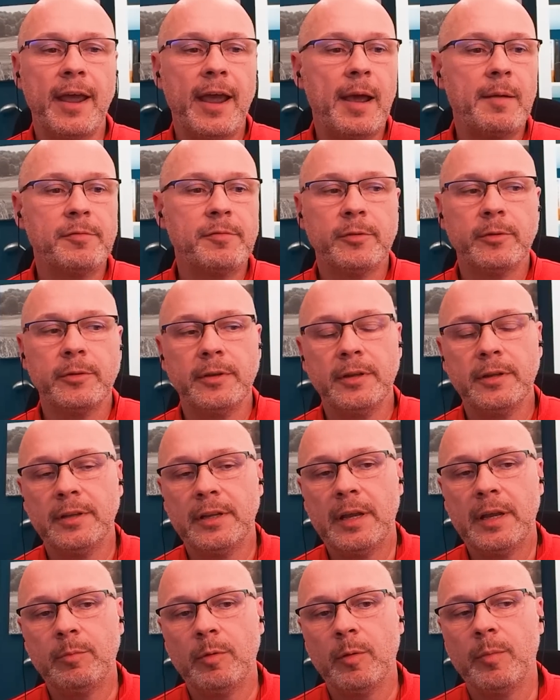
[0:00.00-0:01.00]
absolutely need
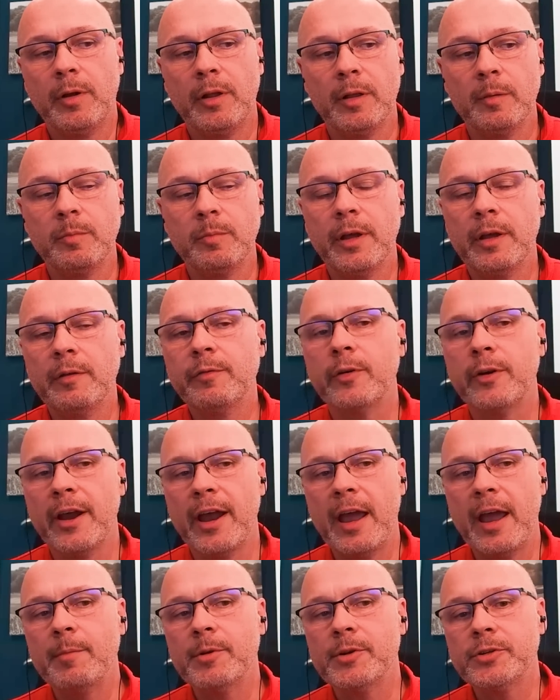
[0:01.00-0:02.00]
to keep the ball in play. For
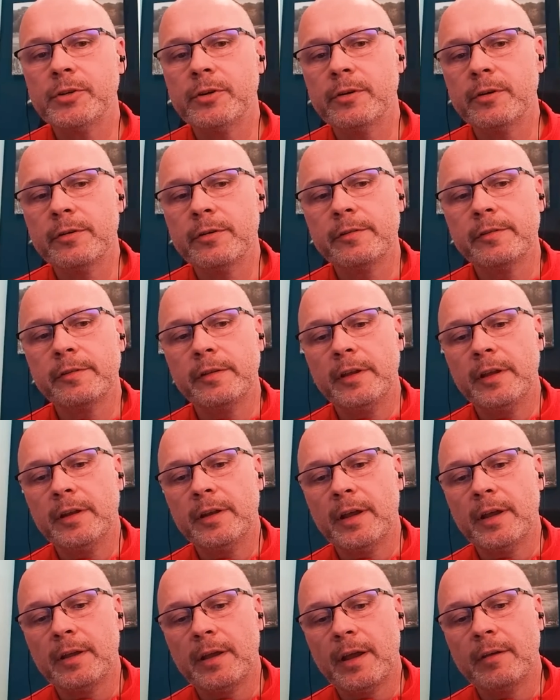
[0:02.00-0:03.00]
amateurs,
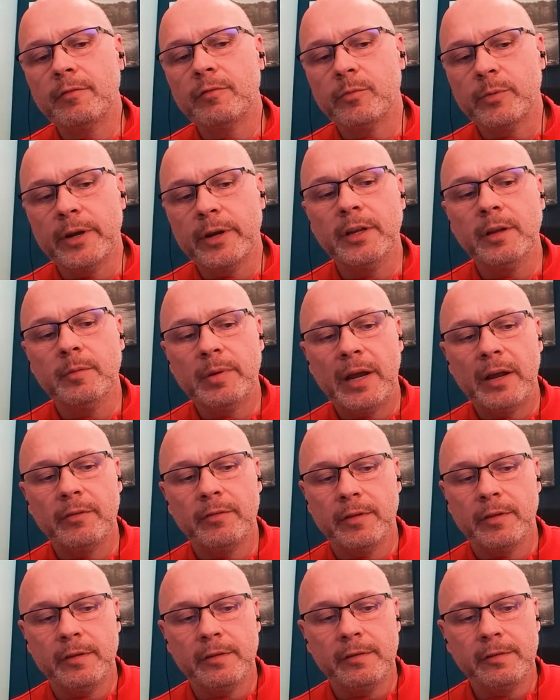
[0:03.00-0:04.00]
and I've written
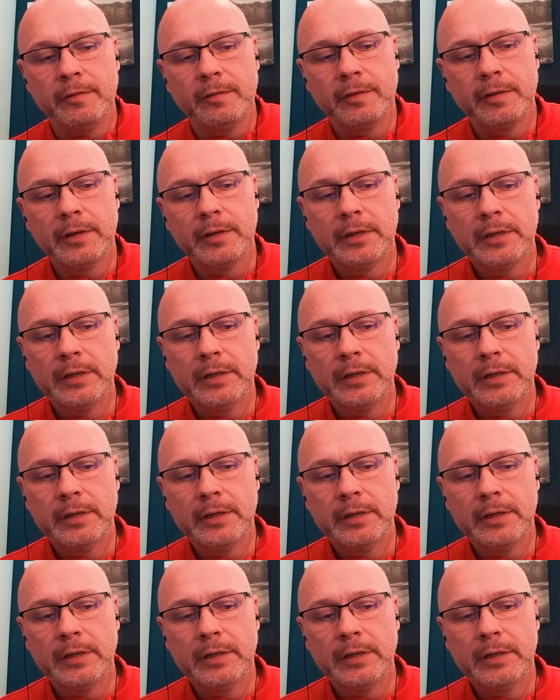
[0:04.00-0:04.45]
about this,